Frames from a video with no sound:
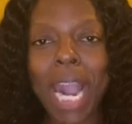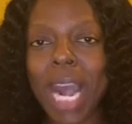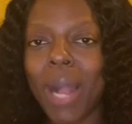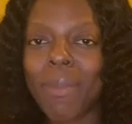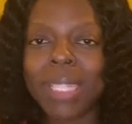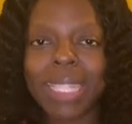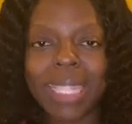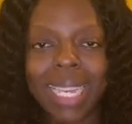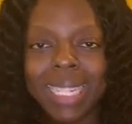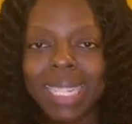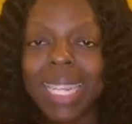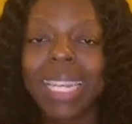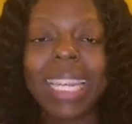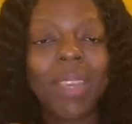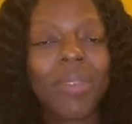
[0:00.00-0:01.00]
comment
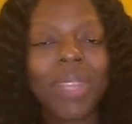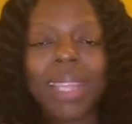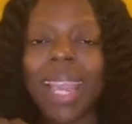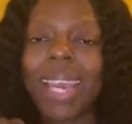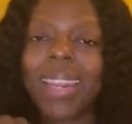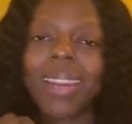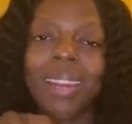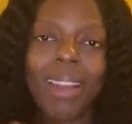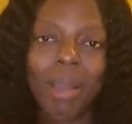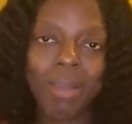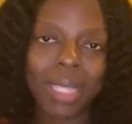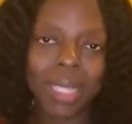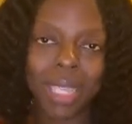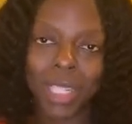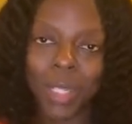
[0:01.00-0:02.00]
section, leave it down in the
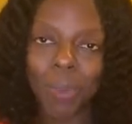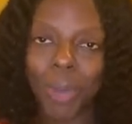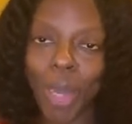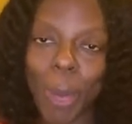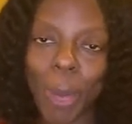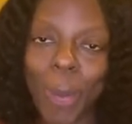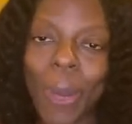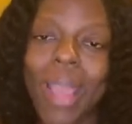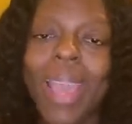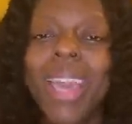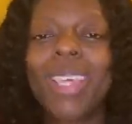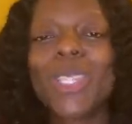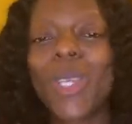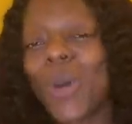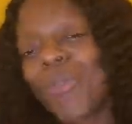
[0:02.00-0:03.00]
comment section below.
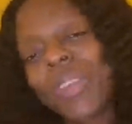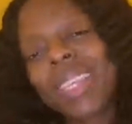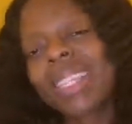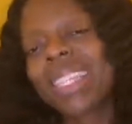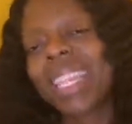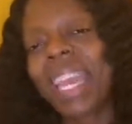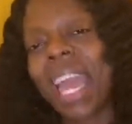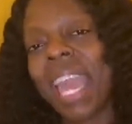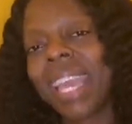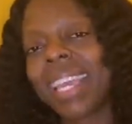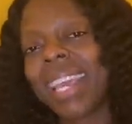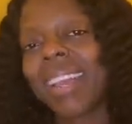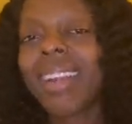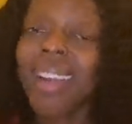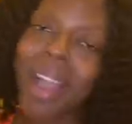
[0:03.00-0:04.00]
Don't forget to like,
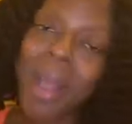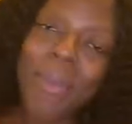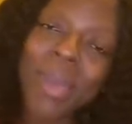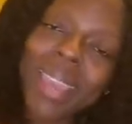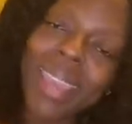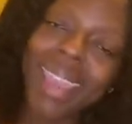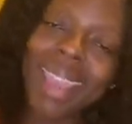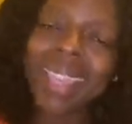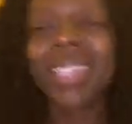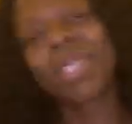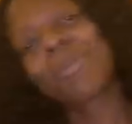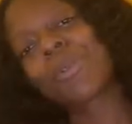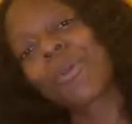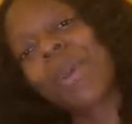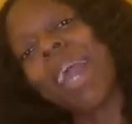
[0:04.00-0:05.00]
comment, and
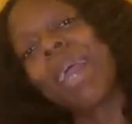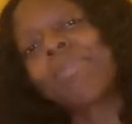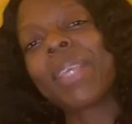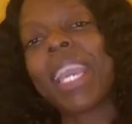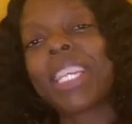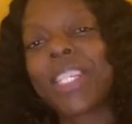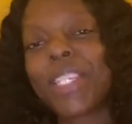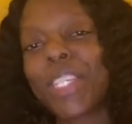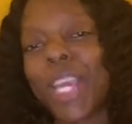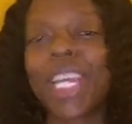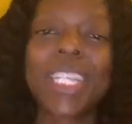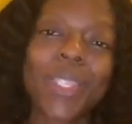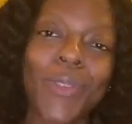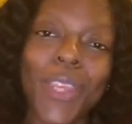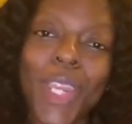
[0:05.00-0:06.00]
subscribe, and
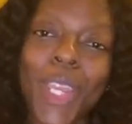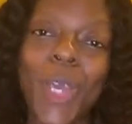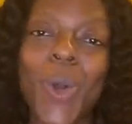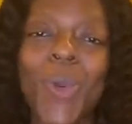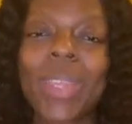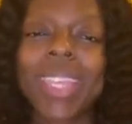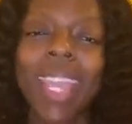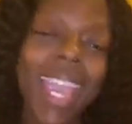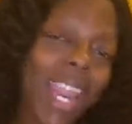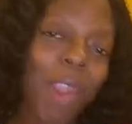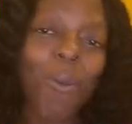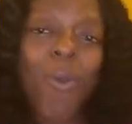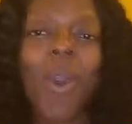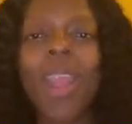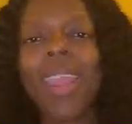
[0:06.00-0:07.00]
share this video with
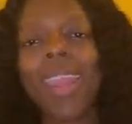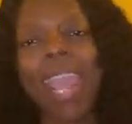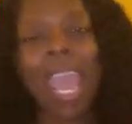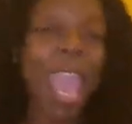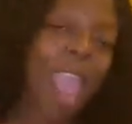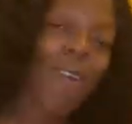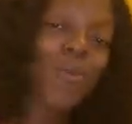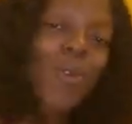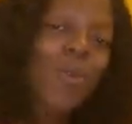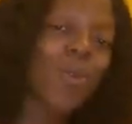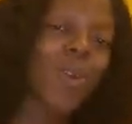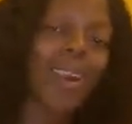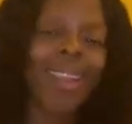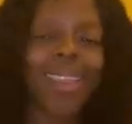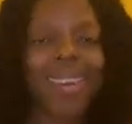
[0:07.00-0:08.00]
anyone and
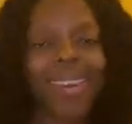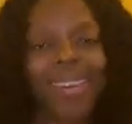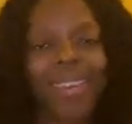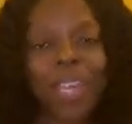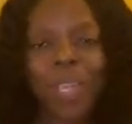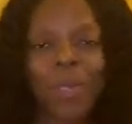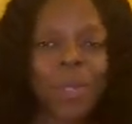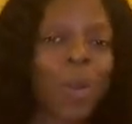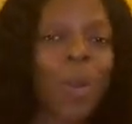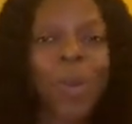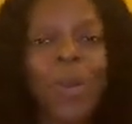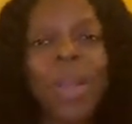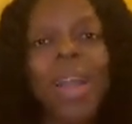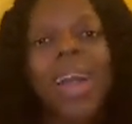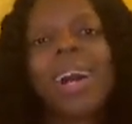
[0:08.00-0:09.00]
everyone you
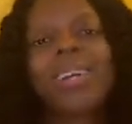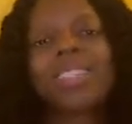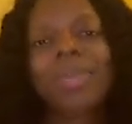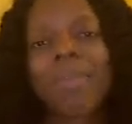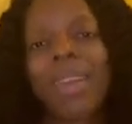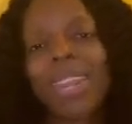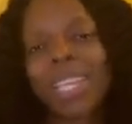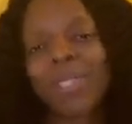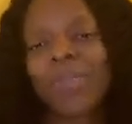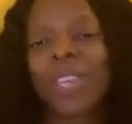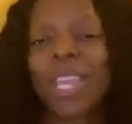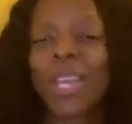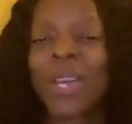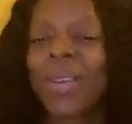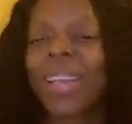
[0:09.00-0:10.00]
know. Until my next
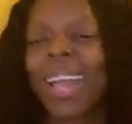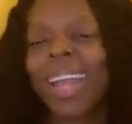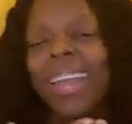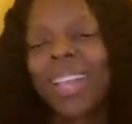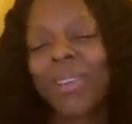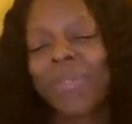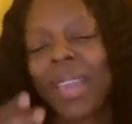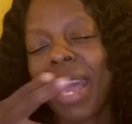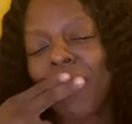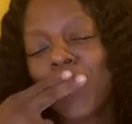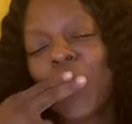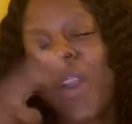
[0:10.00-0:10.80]
video, I love y'all.